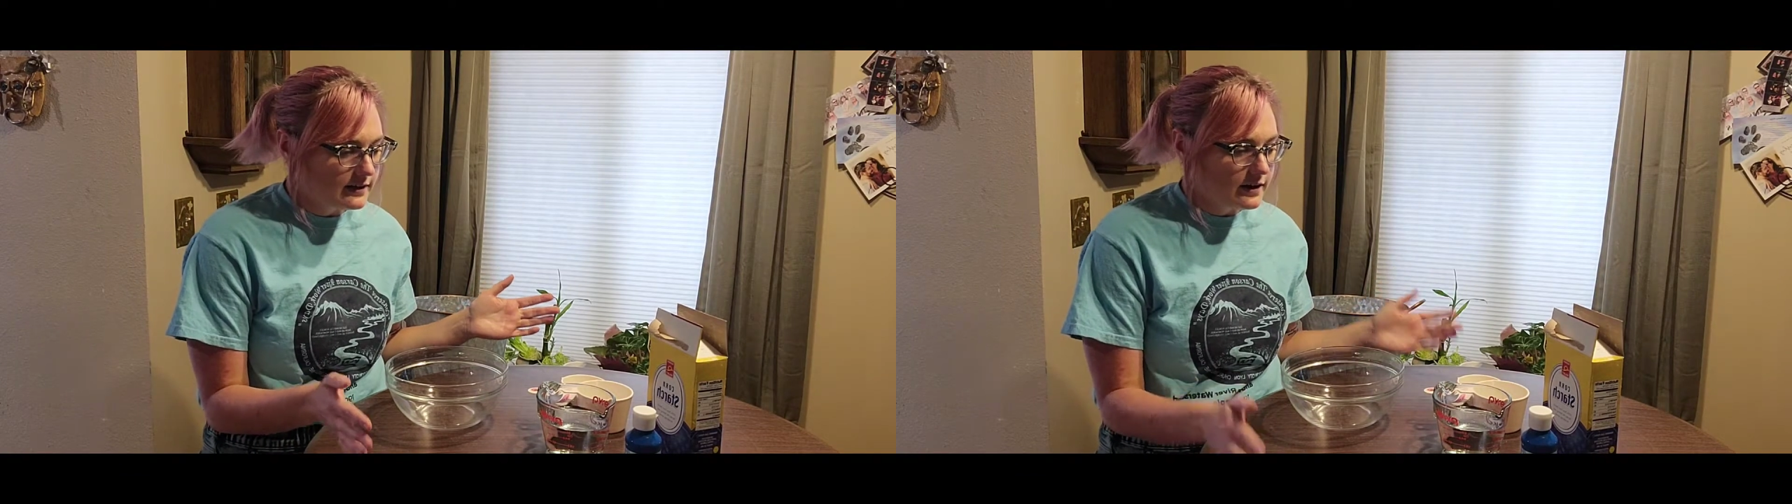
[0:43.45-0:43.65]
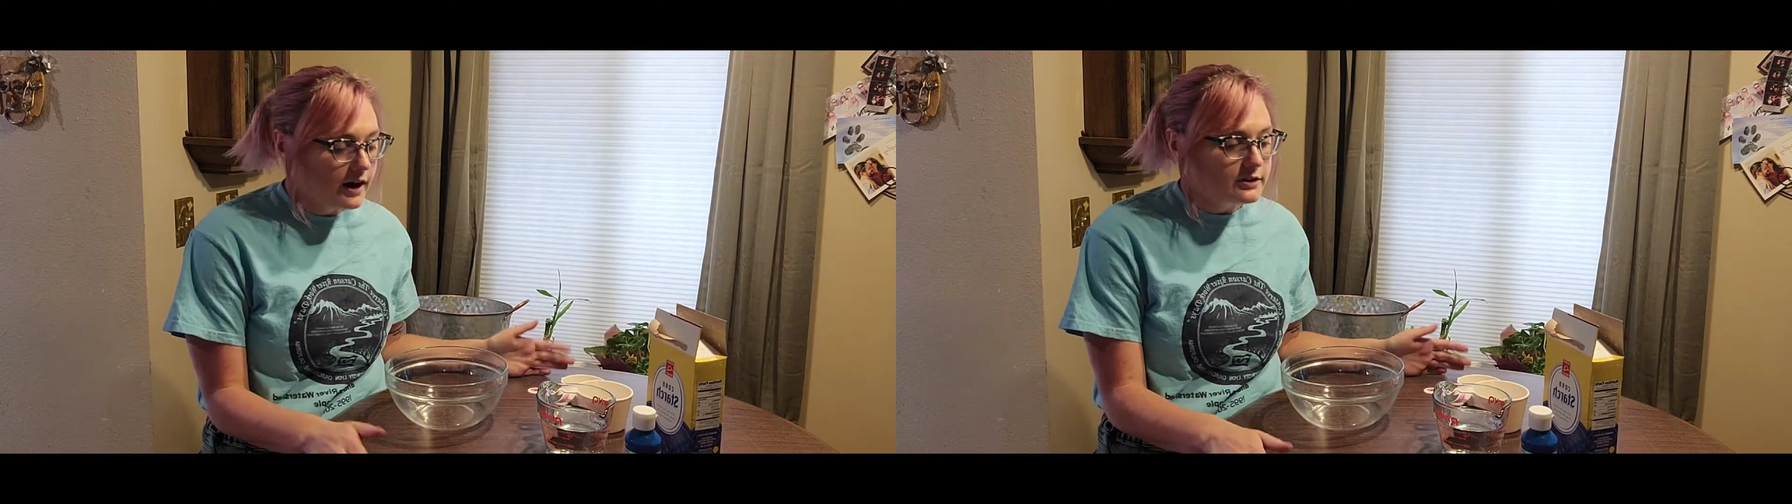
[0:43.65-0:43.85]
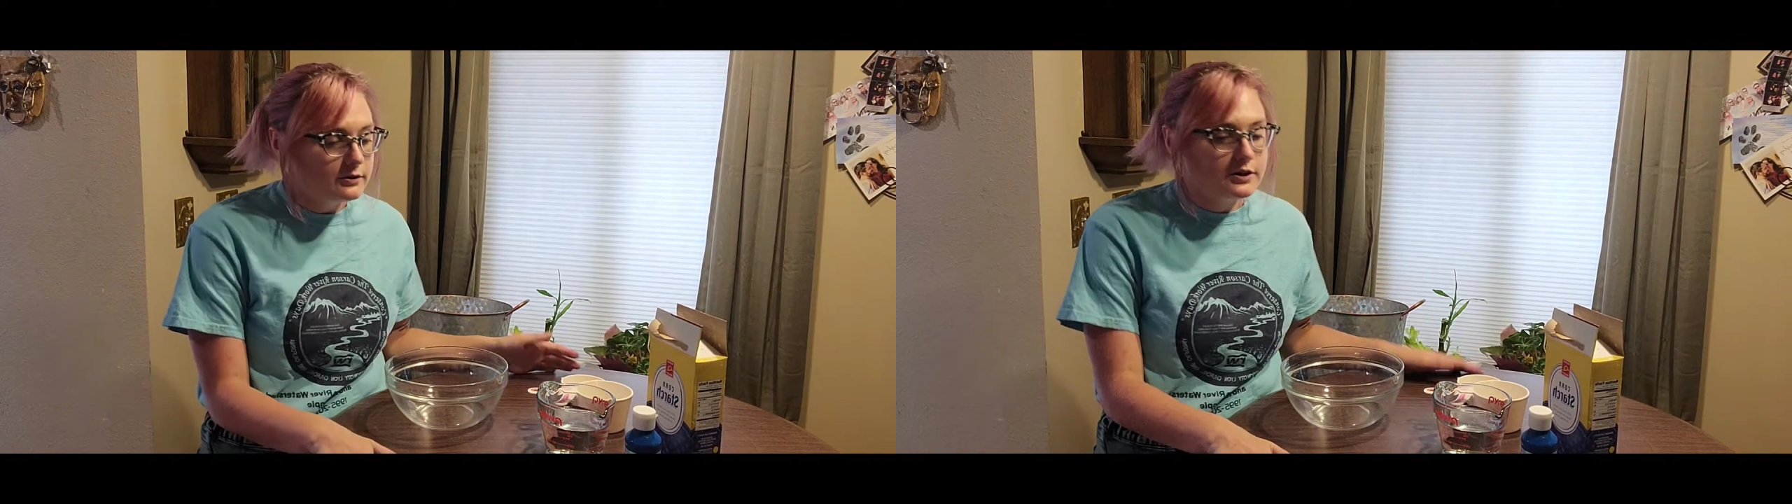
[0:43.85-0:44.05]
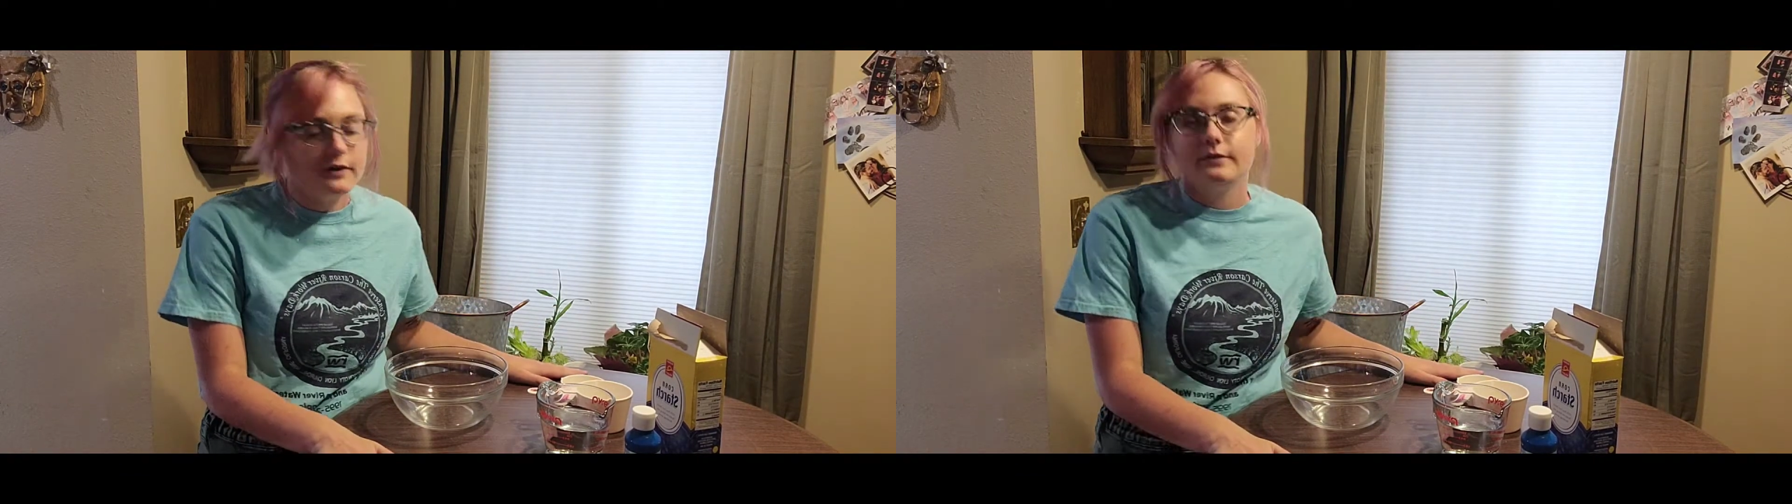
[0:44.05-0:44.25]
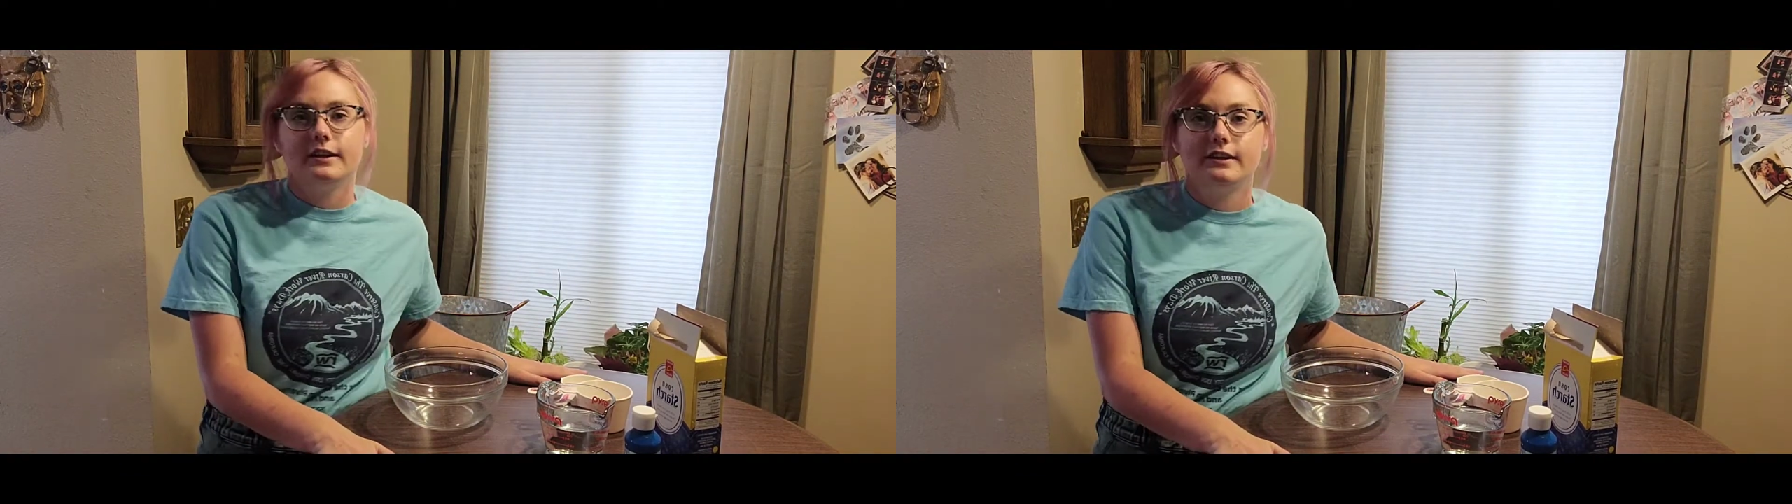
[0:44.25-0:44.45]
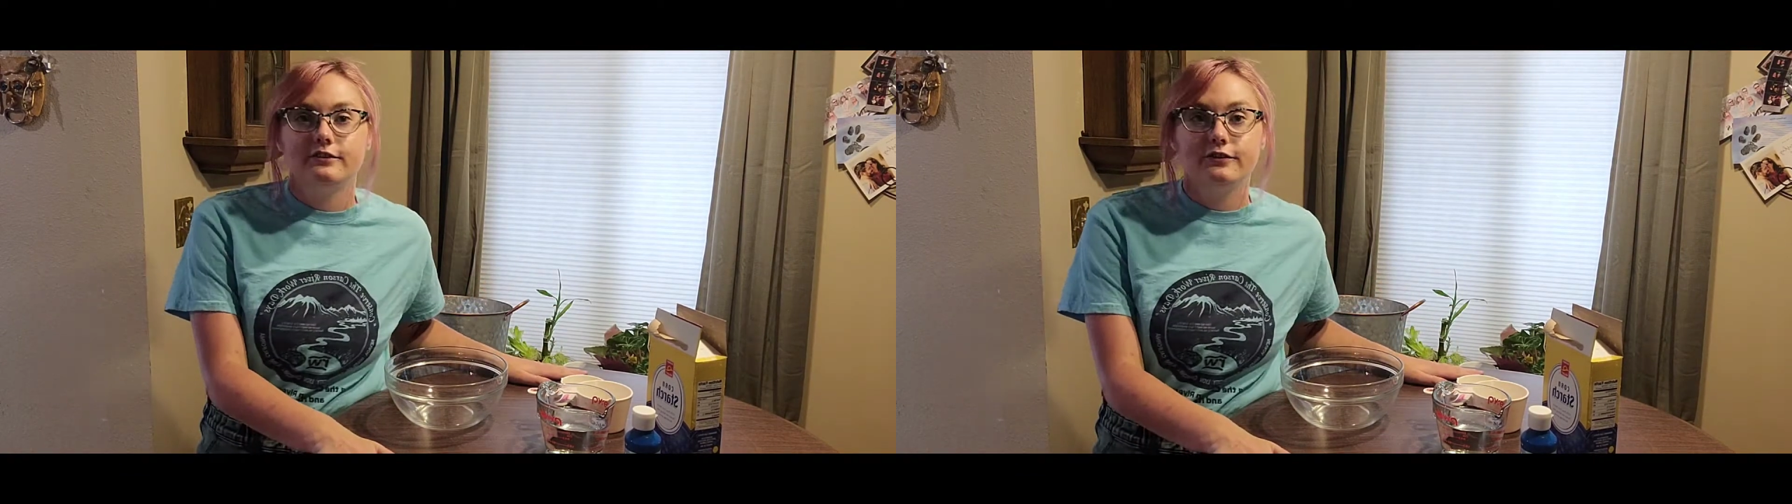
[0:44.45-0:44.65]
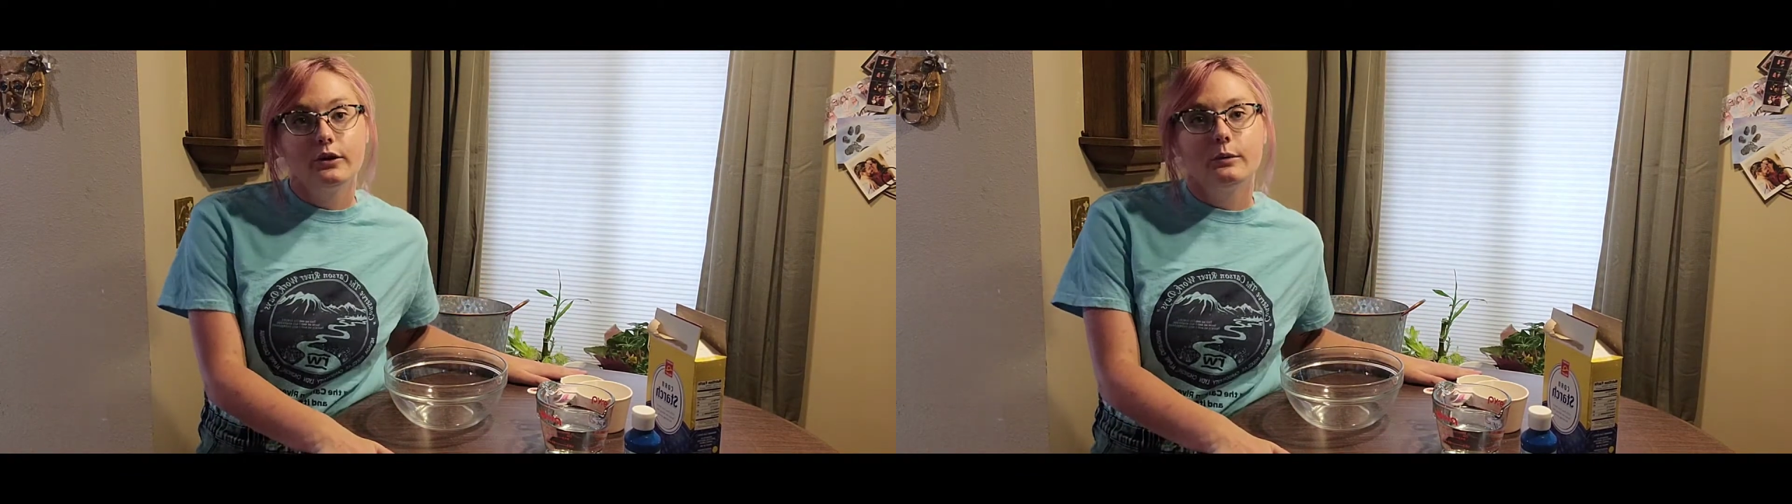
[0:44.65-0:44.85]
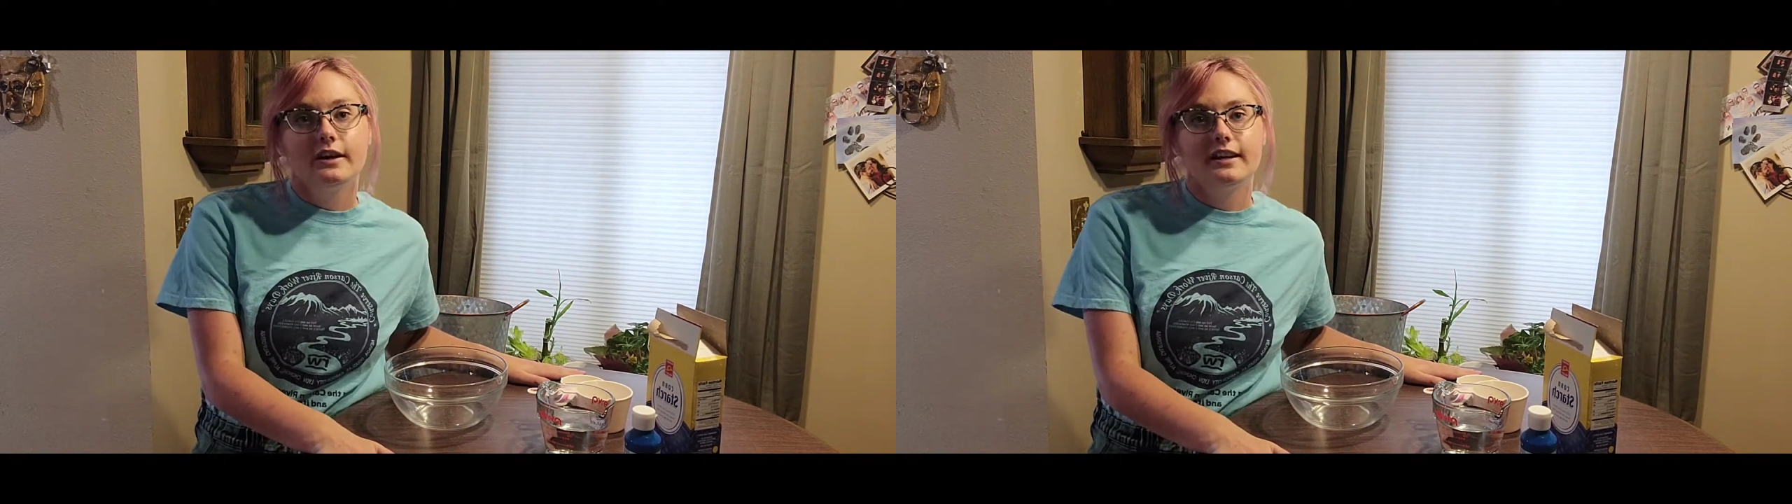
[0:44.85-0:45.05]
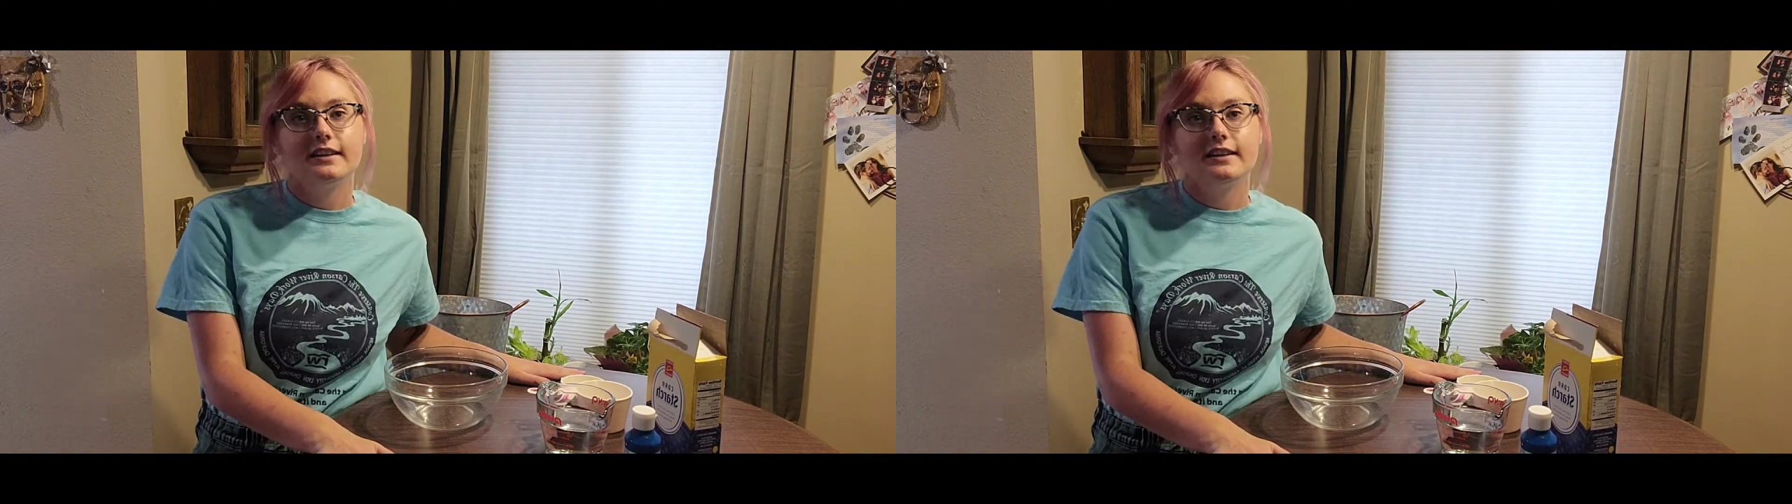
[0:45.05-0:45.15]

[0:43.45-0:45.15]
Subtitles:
non-Newtonian fluid